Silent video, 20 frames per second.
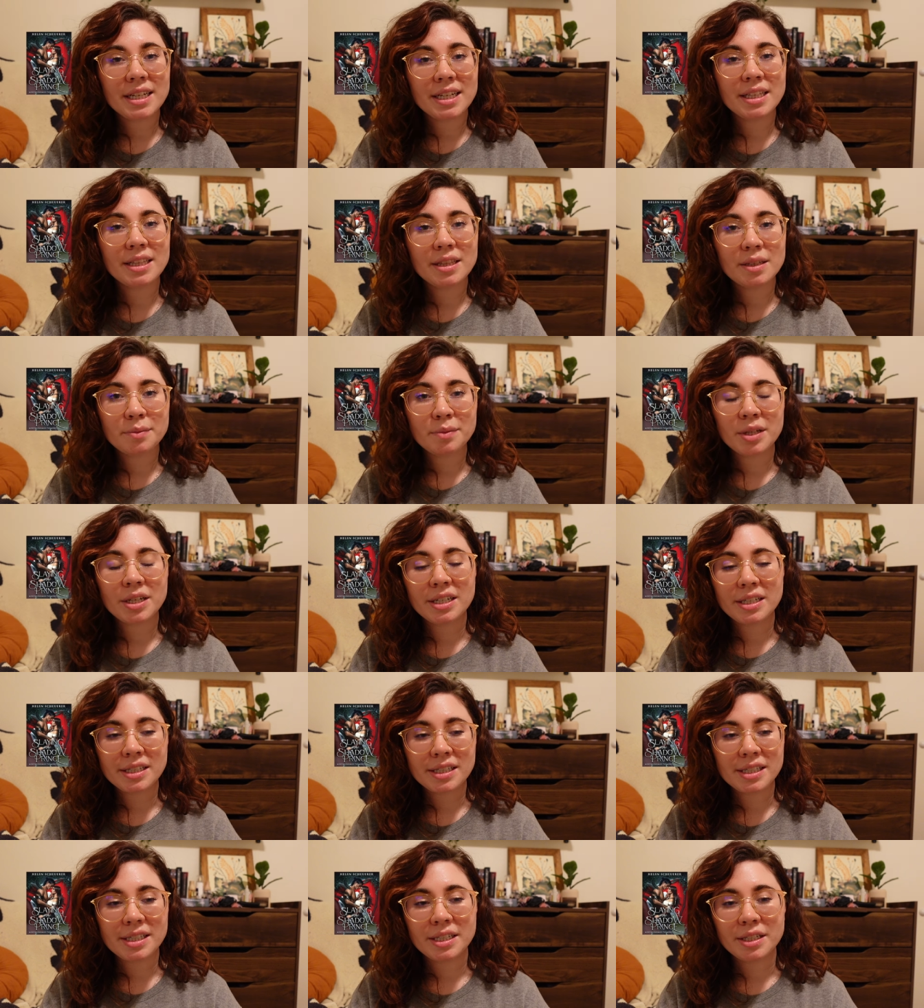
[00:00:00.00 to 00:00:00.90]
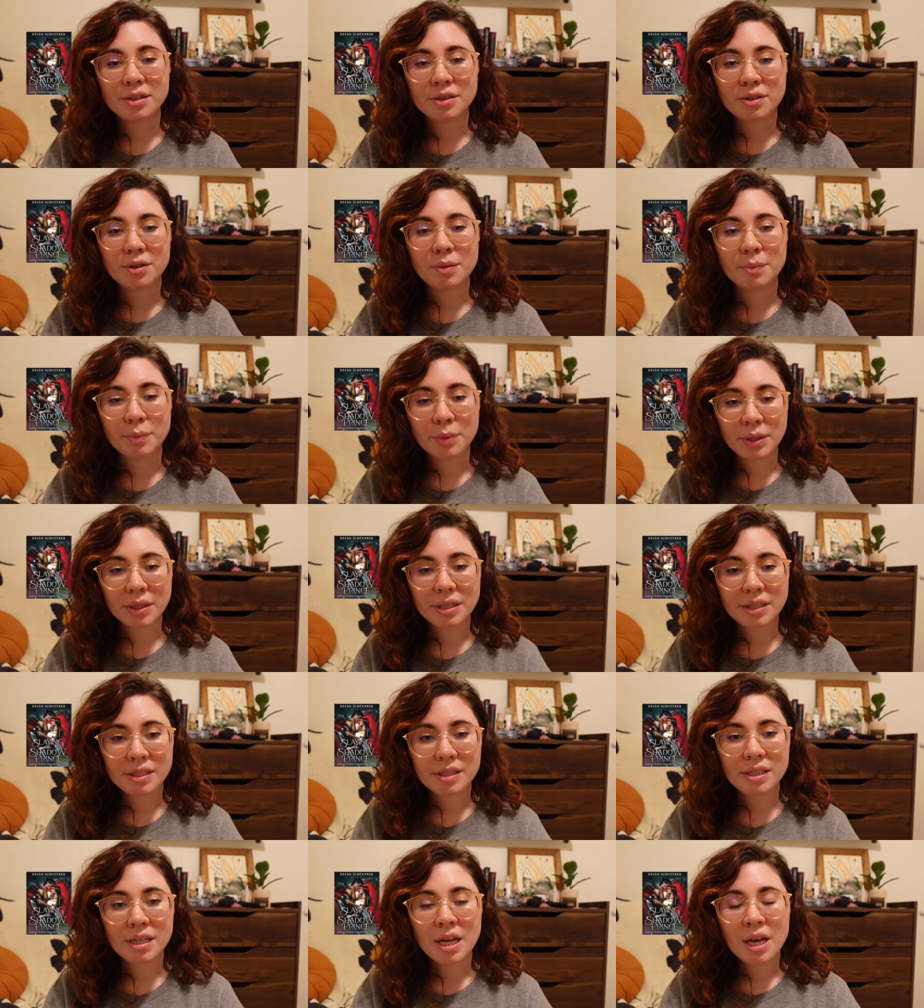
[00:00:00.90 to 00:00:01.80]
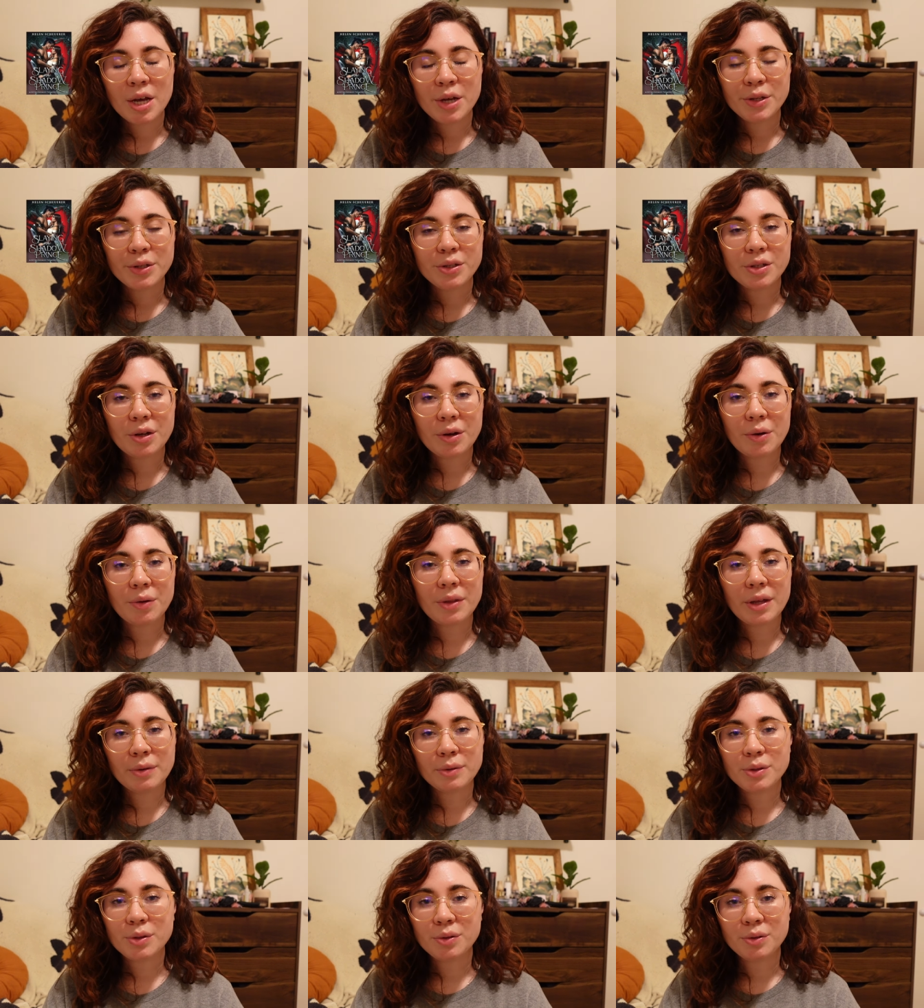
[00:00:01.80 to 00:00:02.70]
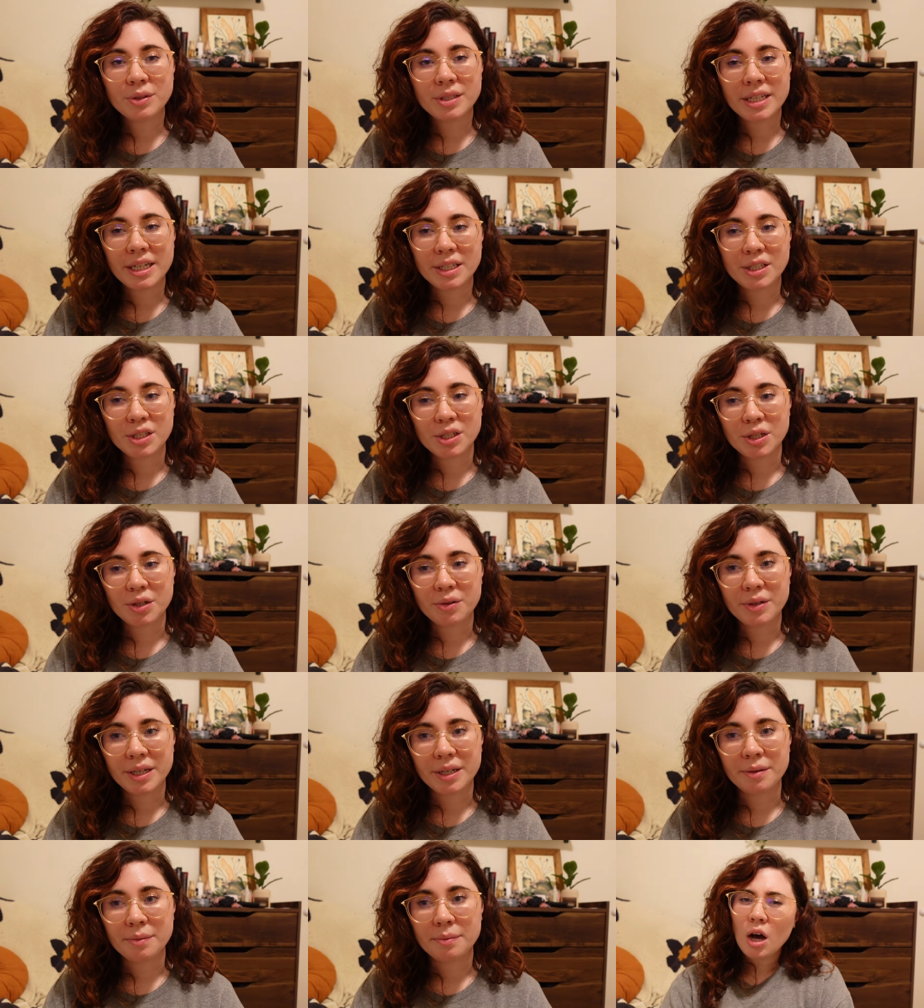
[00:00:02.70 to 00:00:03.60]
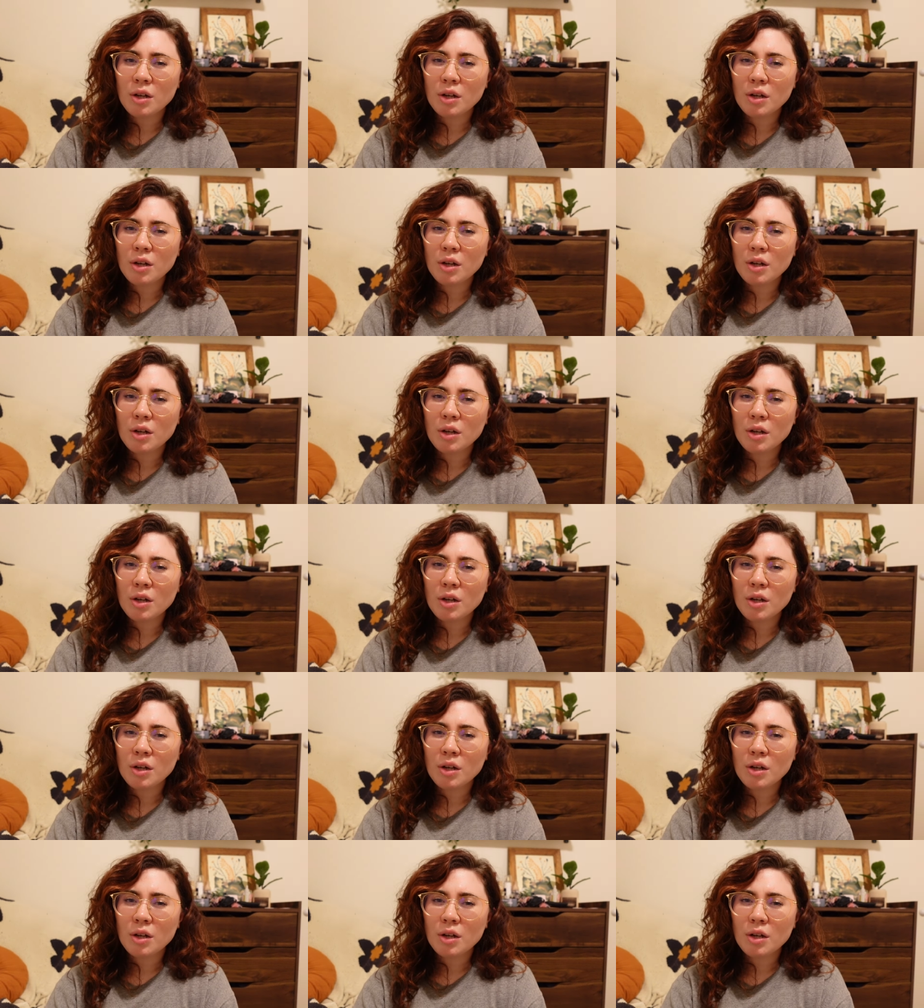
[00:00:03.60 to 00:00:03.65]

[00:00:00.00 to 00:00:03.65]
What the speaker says: in the Blood and Steel books, so that was cool to get to know him.